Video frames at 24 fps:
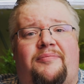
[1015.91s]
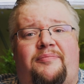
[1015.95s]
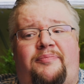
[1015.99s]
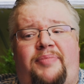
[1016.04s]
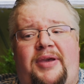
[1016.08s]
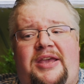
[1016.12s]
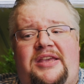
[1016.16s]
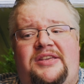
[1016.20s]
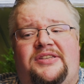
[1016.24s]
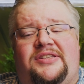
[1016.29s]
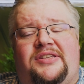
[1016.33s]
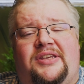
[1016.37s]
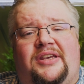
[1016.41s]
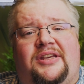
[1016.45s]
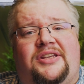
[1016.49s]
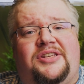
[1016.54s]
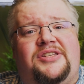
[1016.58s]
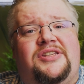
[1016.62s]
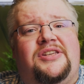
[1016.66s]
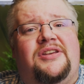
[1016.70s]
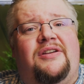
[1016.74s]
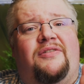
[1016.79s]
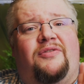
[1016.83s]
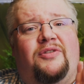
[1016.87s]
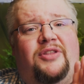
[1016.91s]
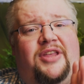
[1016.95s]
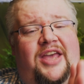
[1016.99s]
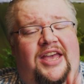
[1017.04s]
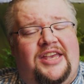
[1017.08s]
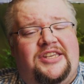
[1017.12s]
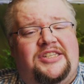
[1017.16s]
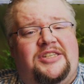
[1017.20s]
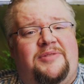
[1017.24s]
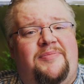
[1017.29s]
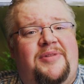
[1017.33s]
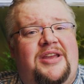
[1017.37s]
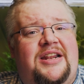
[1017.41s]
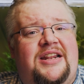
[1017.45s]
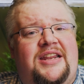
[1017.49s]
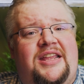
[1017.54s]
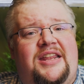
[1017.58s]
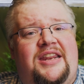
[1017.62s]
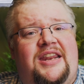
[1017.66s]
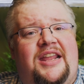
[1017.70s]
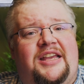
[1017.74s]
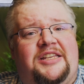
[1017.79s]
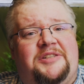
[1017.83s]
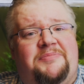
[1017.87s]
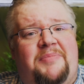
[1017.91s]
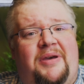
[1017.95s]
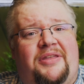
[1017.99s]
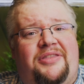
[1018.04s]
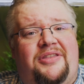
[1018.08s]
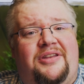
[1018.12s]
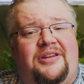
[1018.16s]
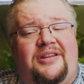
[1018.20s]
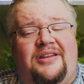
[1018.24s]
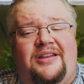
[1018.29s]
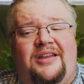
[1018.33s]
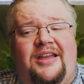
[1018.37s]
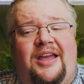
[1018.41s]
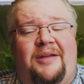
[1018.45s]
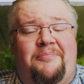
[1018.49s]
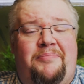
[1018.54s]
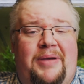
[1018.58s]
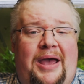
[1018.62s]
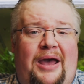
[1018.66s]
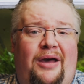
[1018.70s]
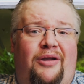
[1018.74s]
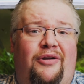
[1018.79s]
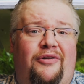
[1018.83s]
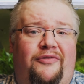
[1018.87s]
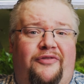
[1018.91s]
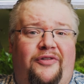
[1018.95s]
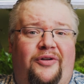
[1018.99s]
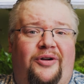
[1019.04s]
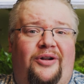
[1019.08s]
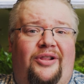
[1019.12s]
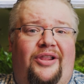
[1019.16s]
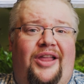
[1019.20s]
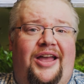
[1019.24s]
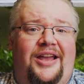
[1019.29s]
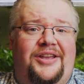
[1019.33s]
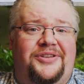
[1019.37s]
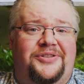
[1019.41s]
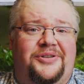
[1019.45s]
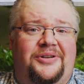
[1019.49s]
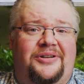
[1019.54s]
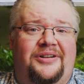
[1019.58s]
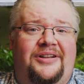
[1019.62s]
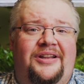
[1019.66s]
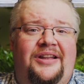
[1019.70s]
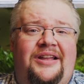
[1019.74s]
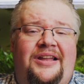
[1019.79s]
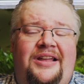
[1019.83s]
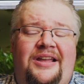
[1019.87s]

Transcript: basics for the estimated index method and powdered fertilizer.